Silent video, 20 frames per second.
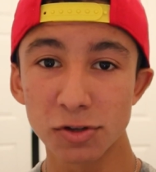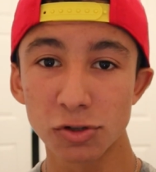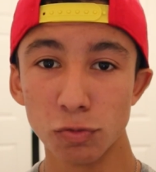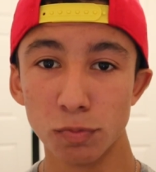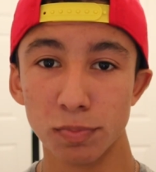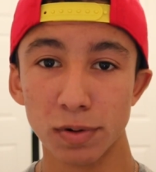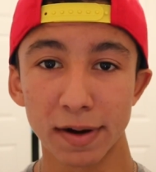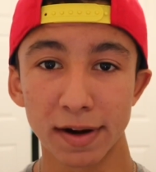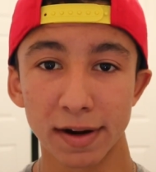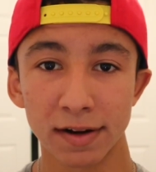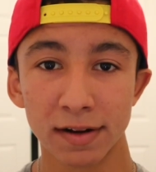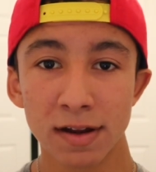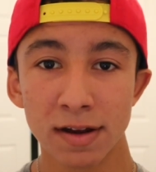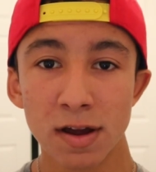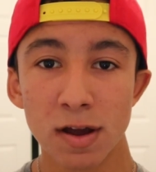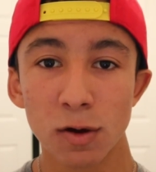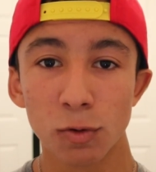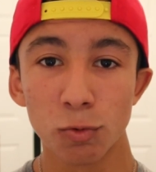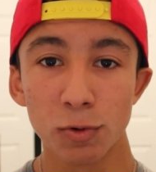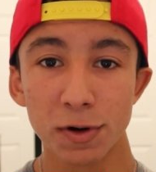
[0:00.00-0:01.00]
suit bring,
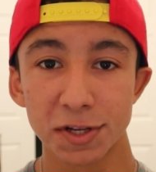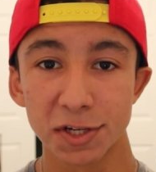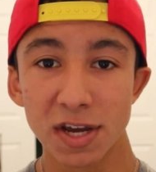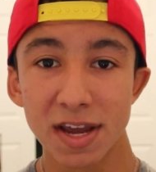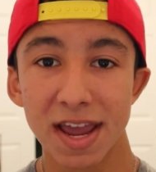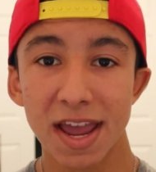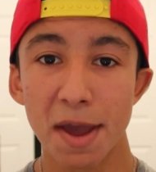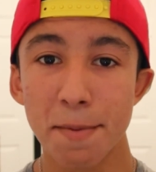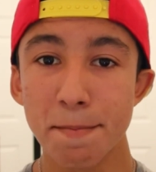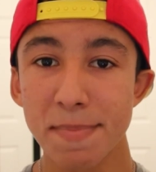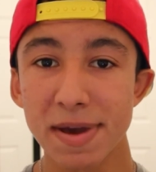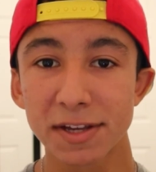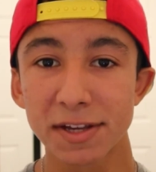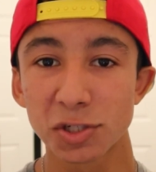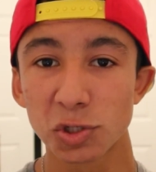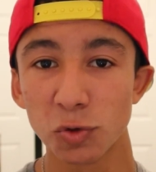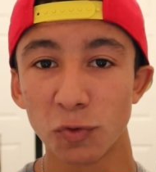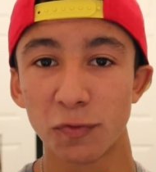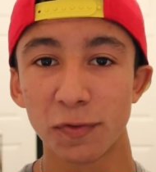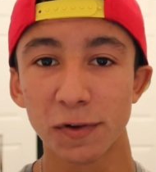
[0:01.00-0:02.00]
which it
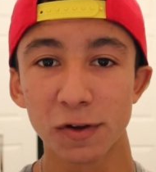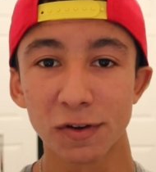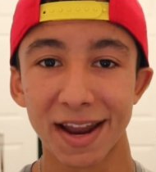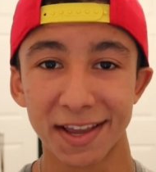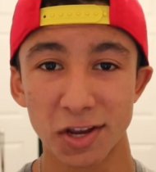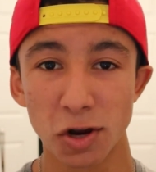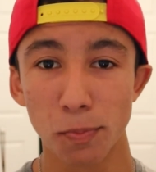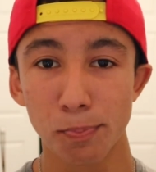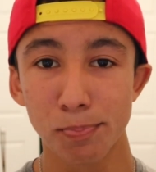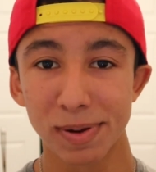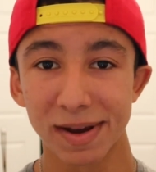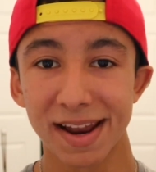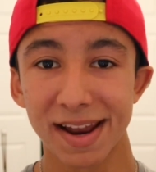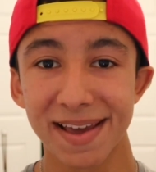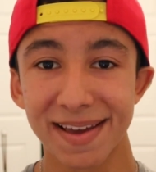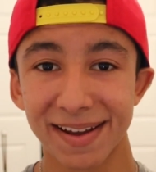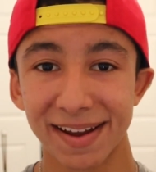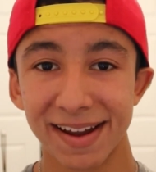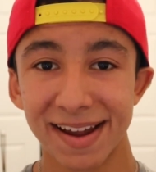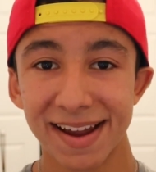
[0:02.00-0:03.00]
makes you feel like you're
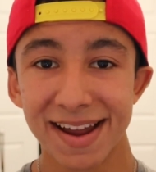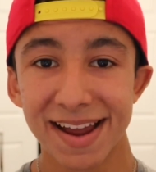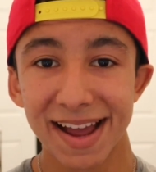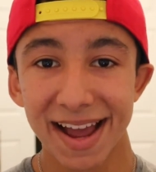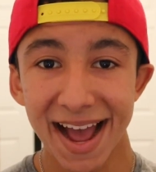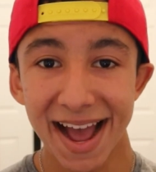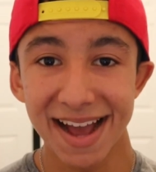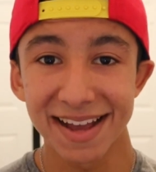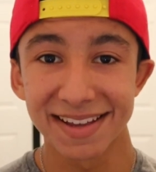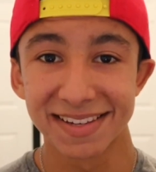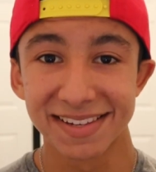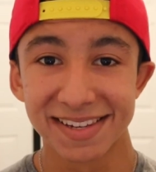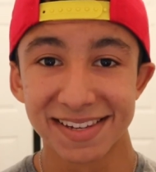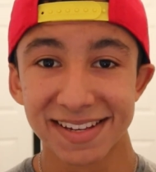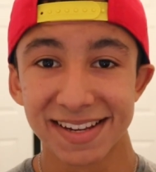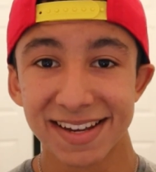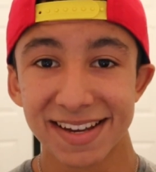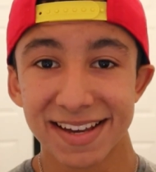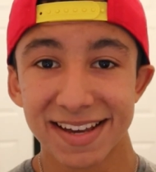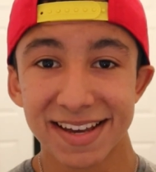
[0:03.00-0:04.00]
playing
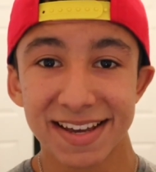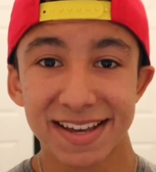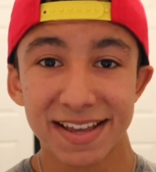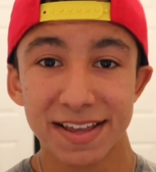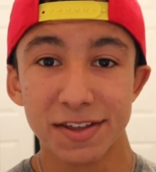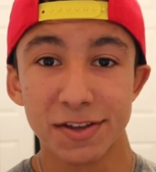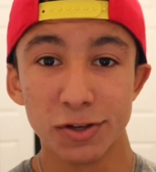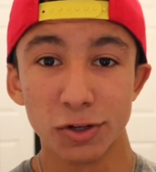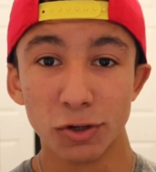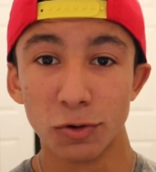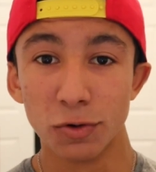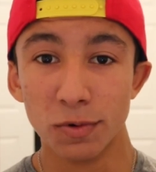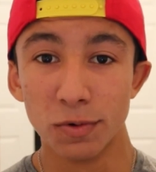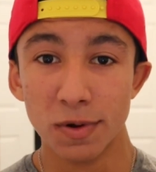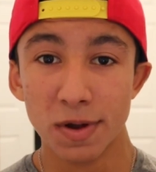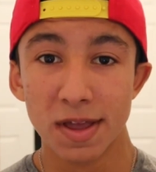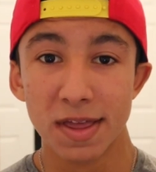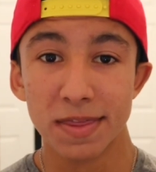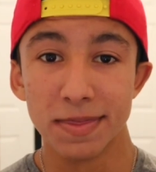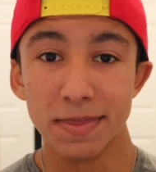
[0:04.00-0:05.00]
as, you
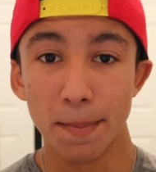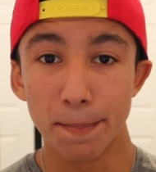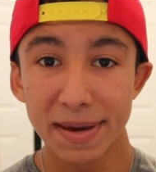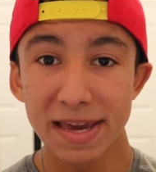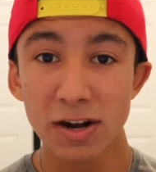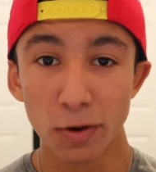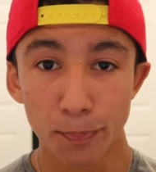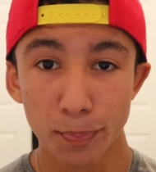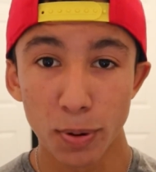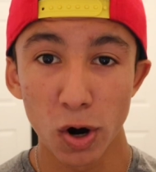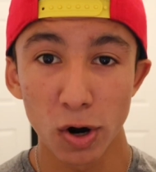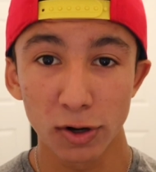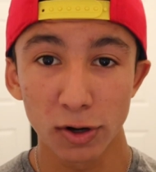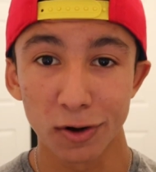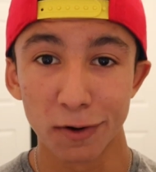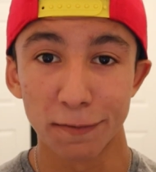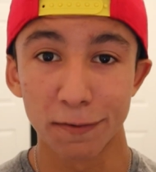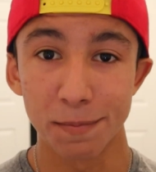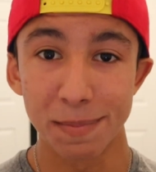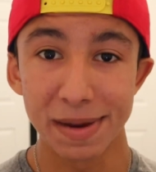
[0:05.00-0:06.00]
know, the Peter
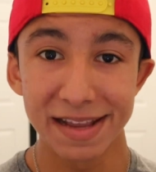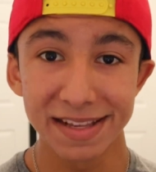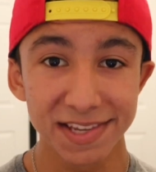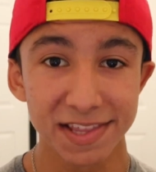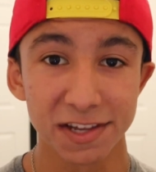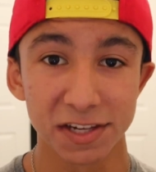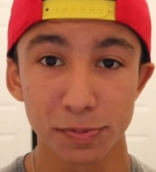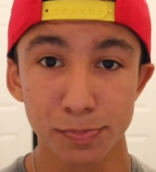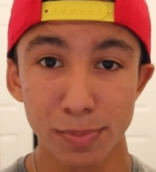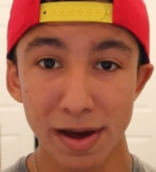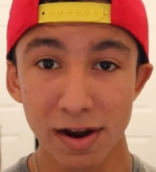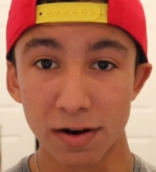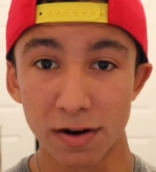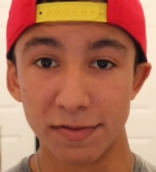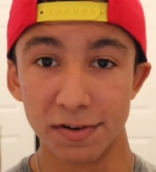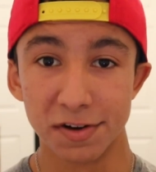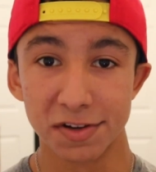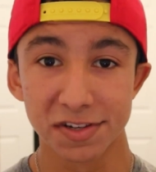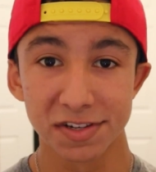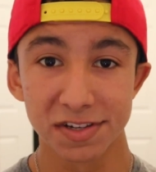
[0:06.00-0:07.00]
Parker from Into the
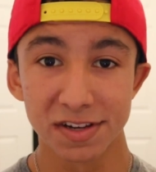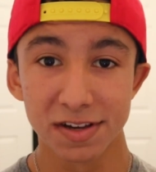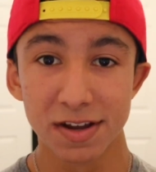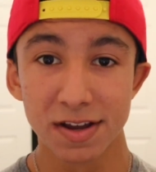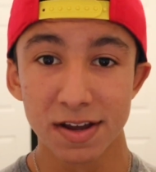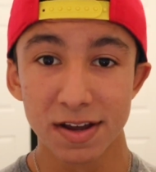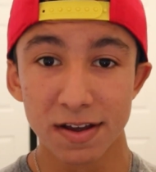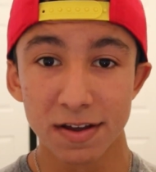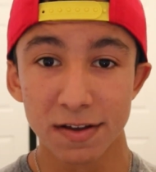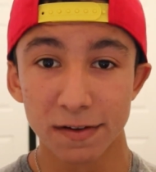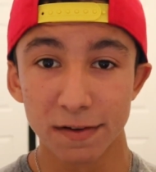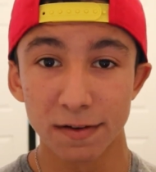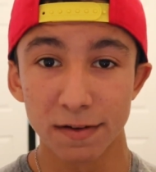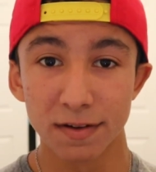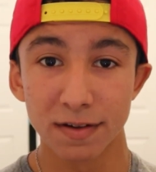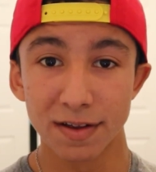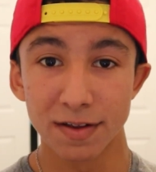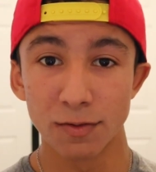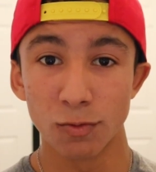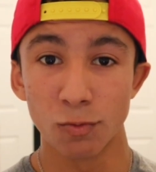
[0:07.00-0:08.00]
Spider-Verse.
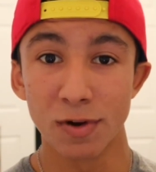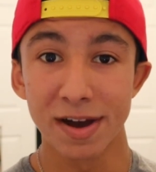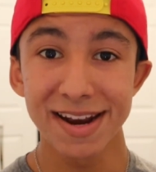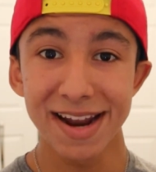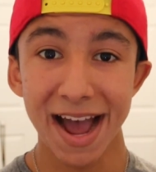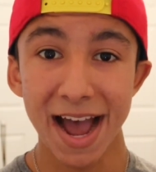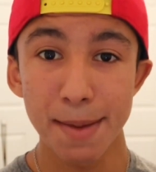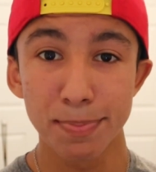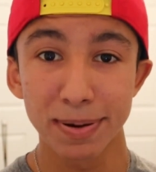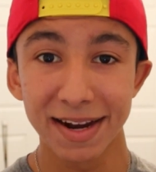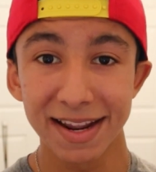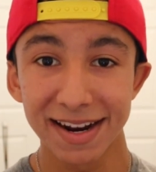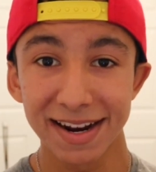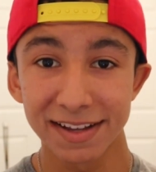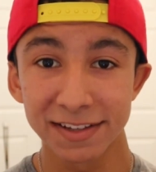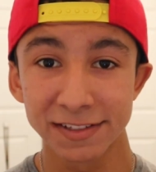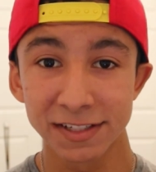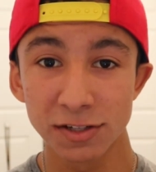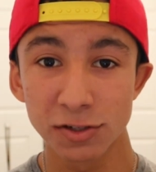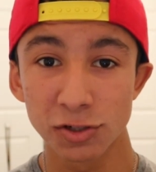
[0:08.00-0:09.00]
When I played
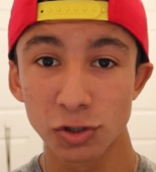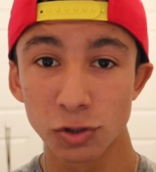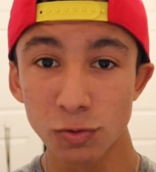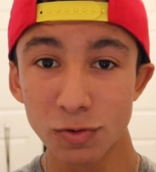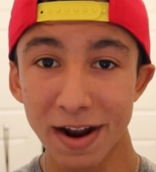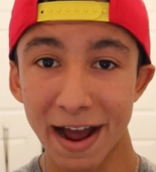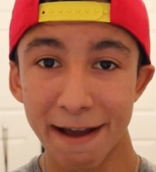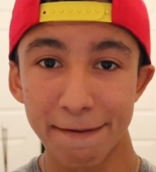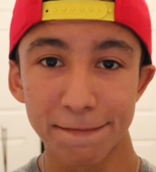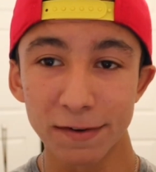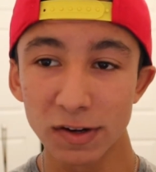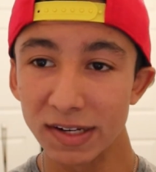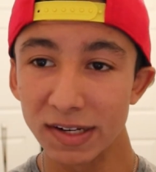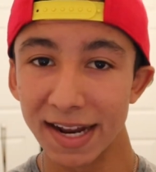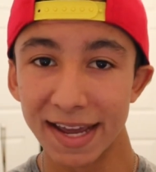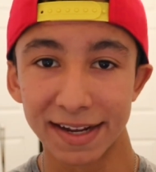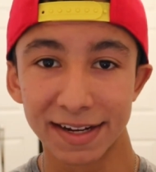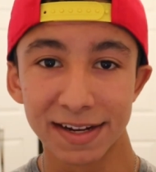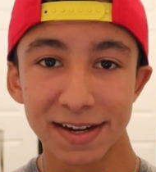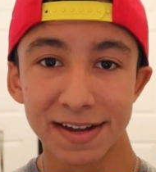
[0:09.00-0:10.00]
as this suit, I felt
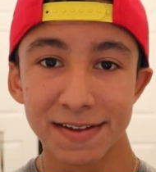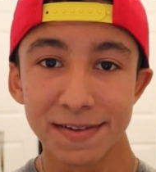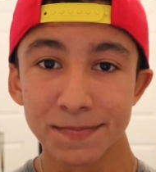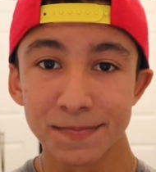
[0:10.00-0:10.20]
like